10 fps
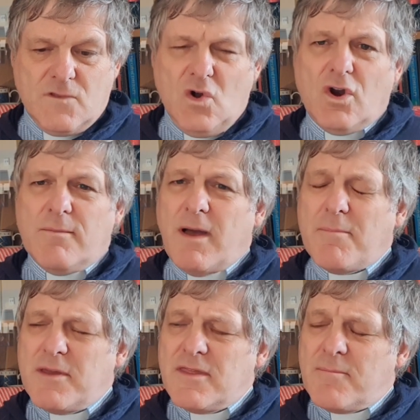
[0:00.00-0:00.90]
Or it might
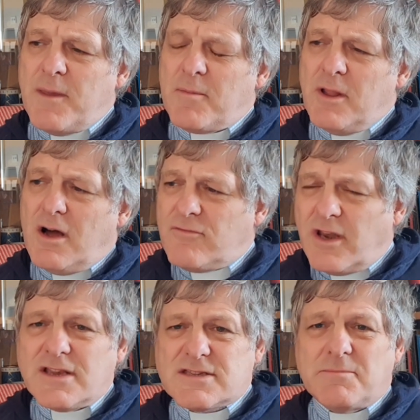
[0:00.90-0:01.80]
be that people are
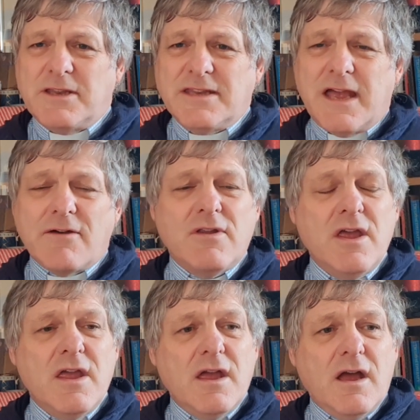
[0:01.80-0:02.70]
running somebody down,
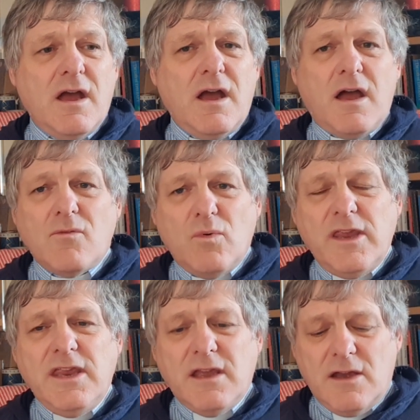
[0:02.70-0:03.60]
and
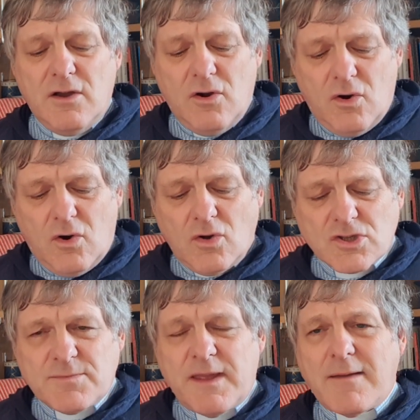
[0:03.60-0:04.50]
we ought
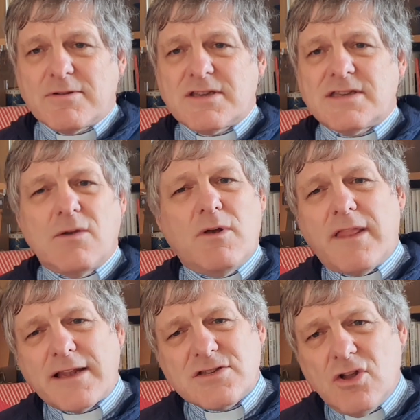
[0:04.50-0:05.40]
to be able to say, well,
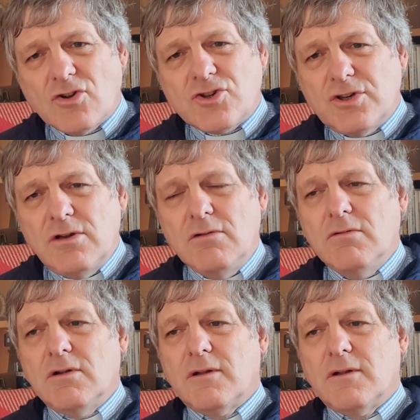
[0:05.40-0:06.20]
that's not true.